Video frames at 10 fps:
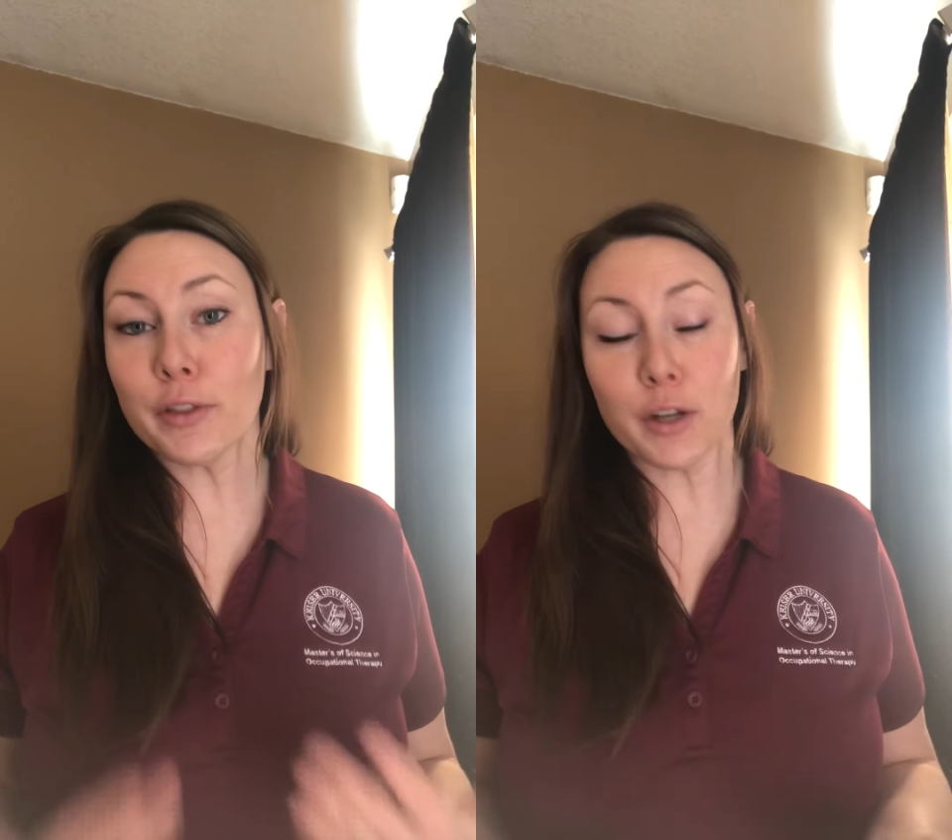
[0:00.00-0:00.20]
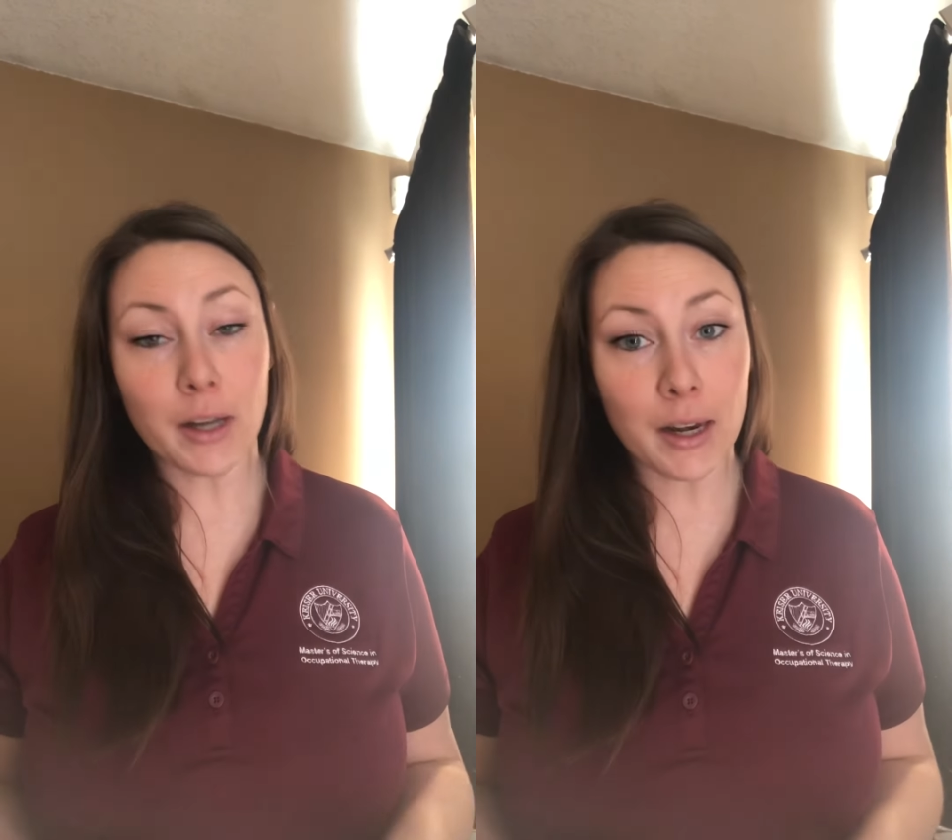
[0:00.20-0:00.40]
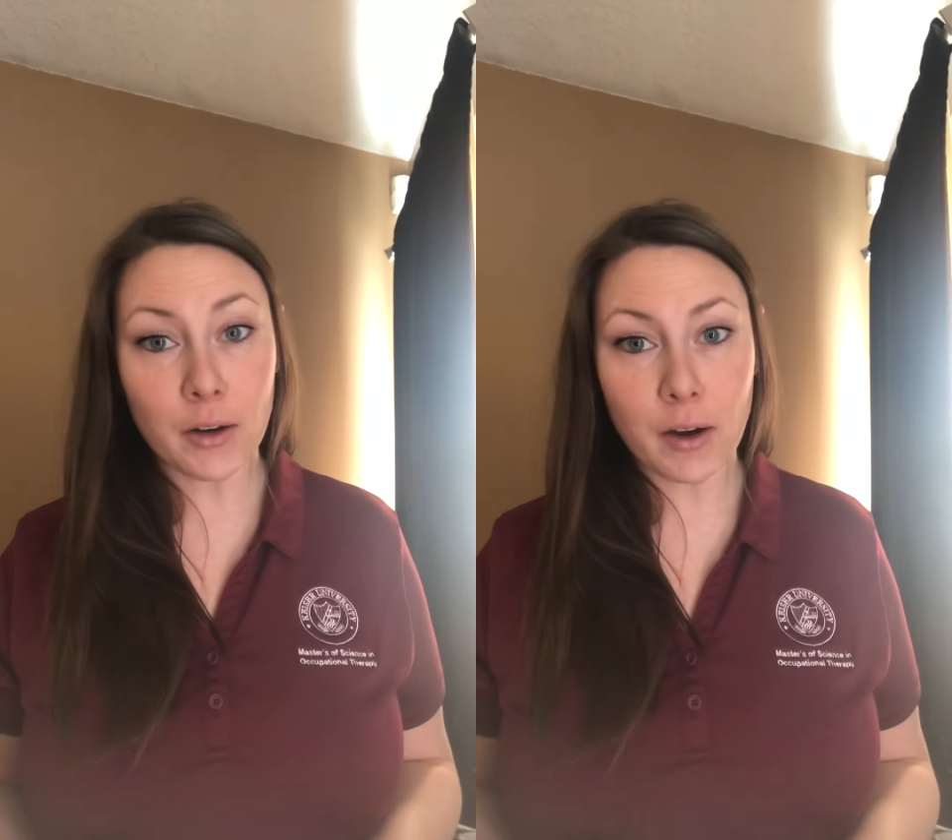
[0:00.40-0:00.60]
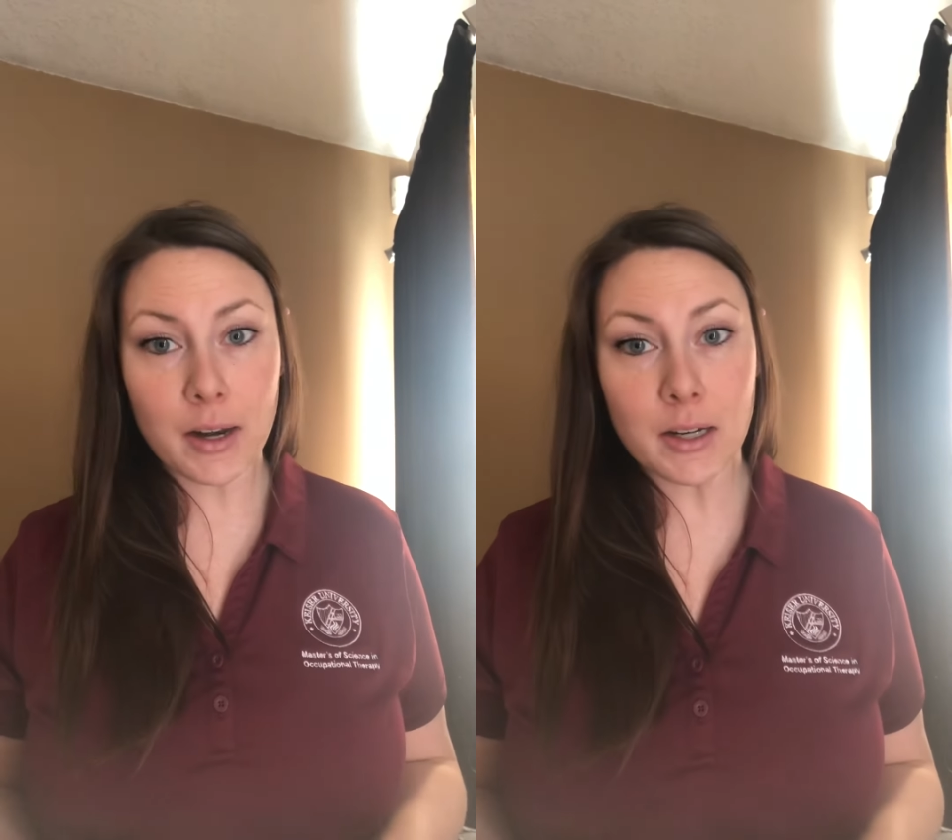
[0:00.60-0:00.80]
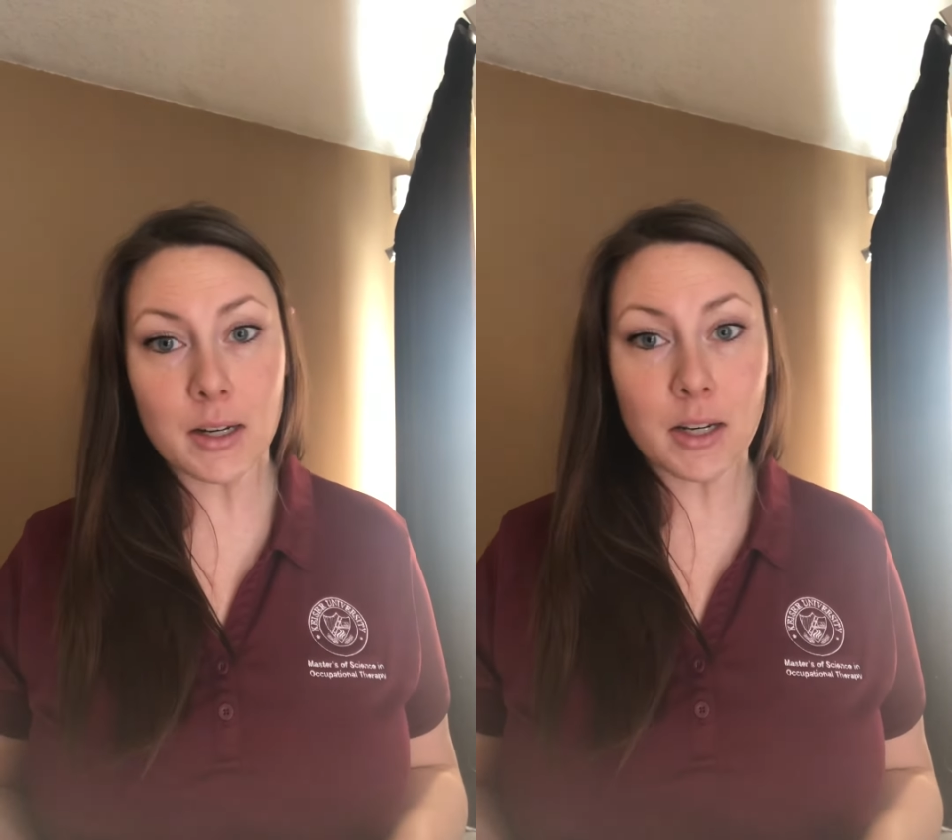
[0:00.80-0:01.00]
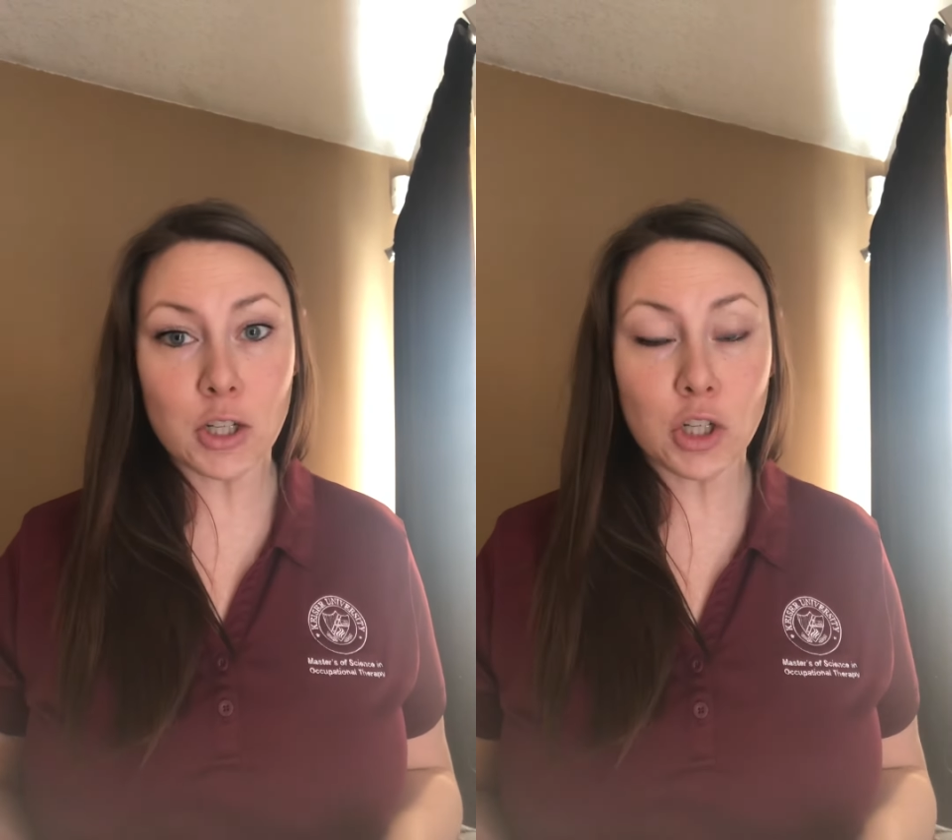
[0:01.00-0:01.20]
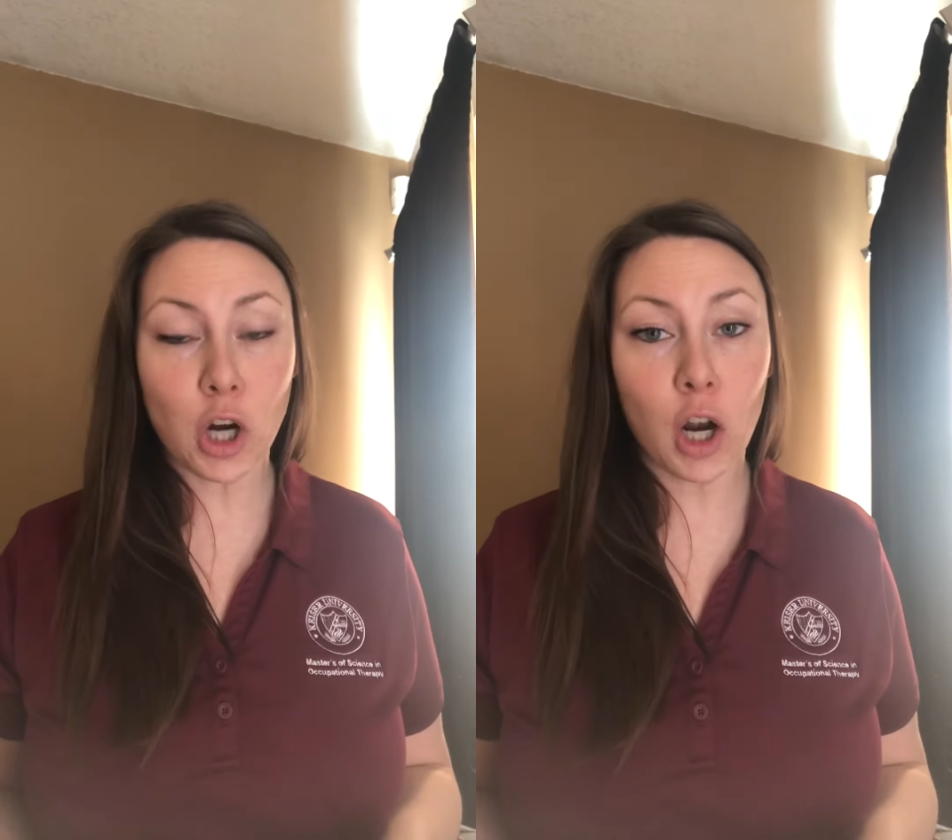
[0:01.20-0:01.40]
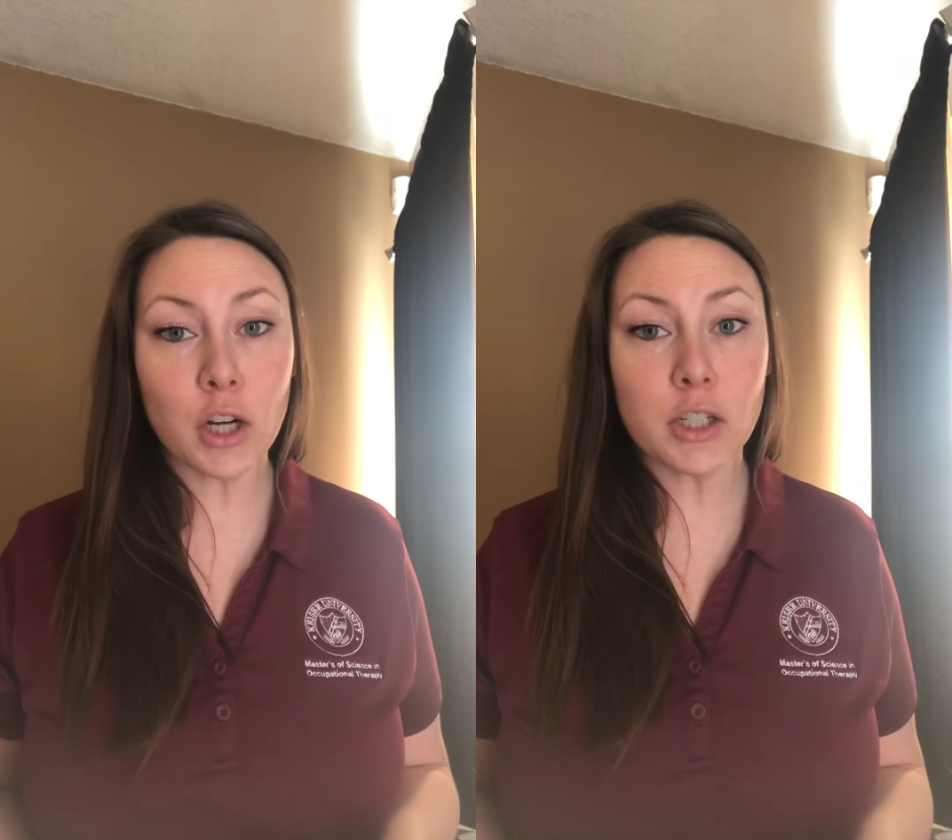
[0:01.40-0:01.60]
they're getting ready to
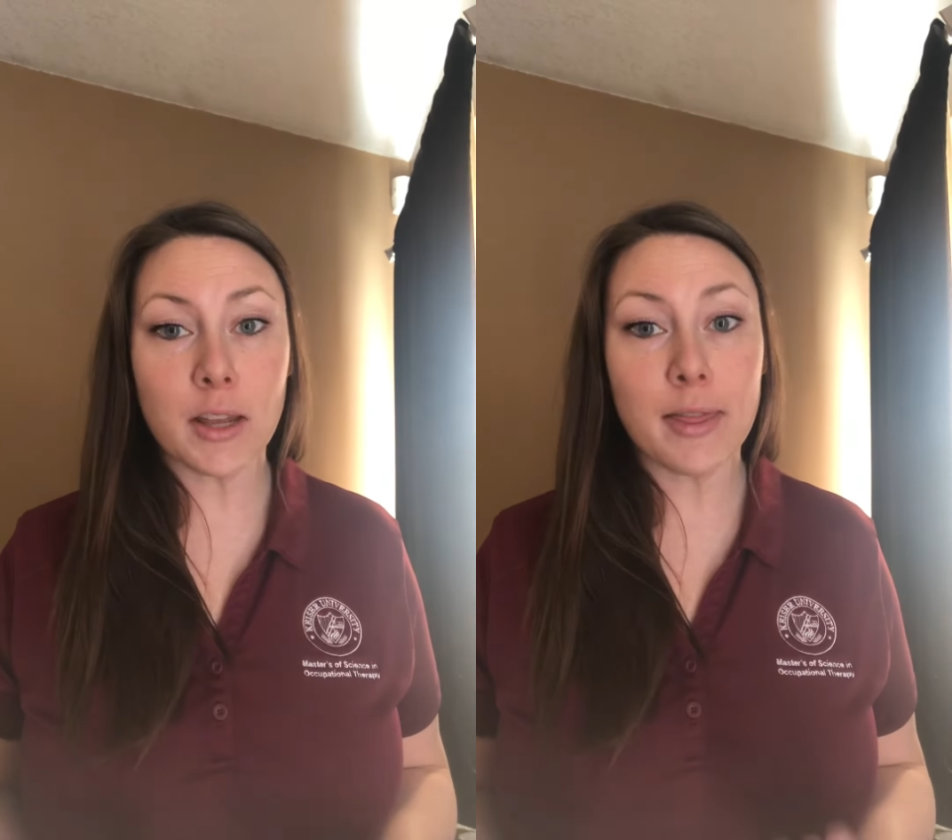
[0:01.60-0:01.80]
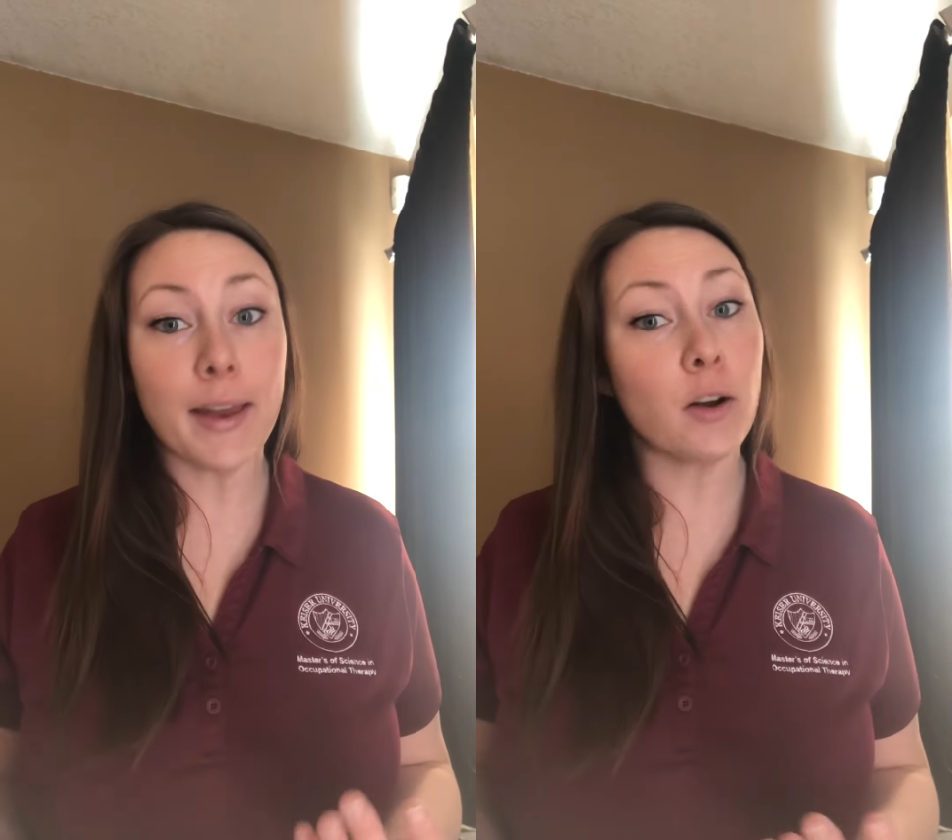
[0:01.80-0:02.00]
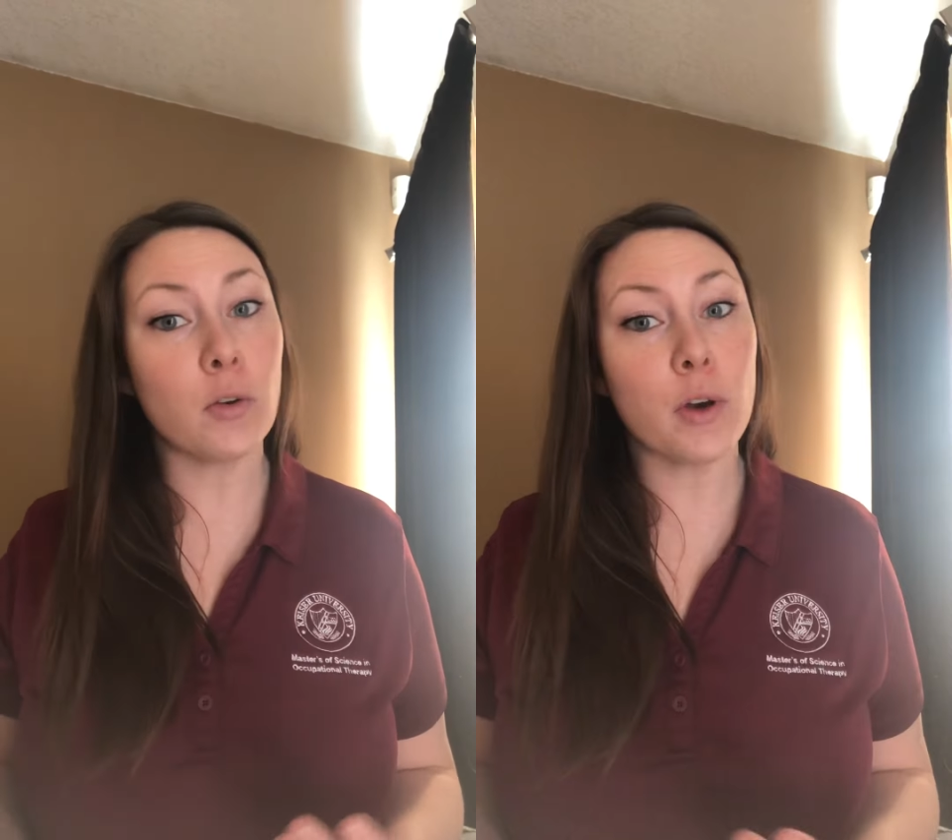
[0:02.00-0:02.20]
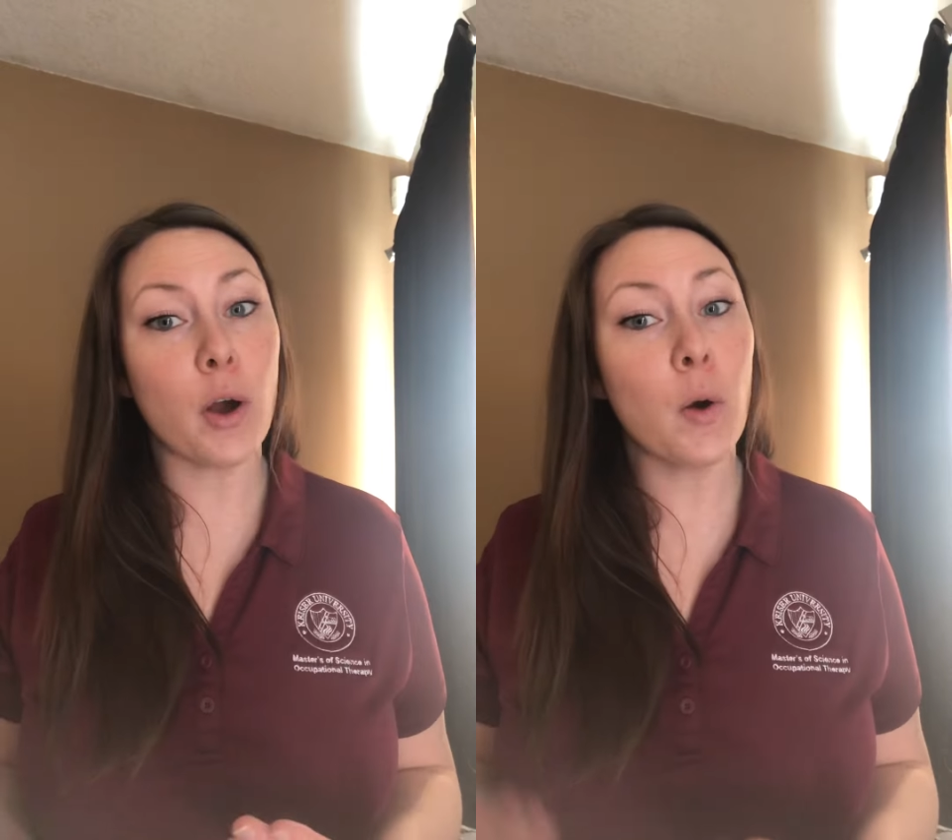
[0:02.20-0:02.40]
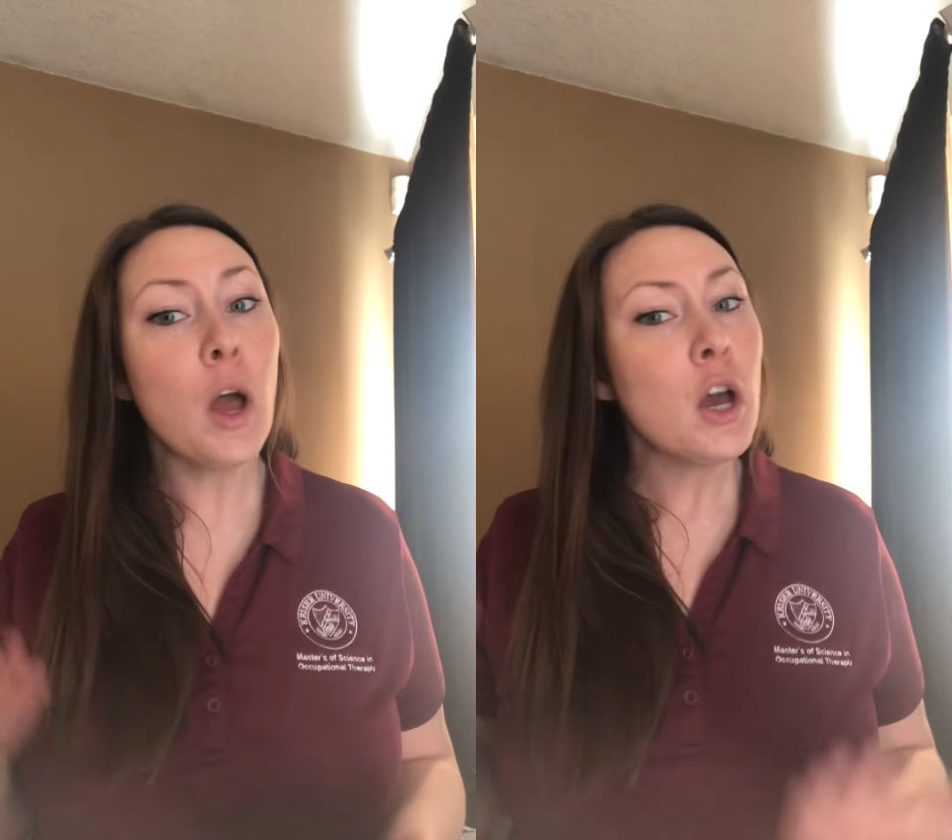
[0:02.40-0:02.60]
discharge and they don't know,